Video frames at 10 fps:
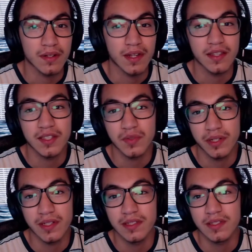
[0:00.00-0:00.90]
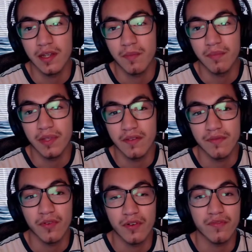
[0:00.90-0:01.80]
And this one is a
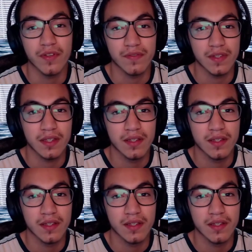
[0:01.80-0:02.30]
B450.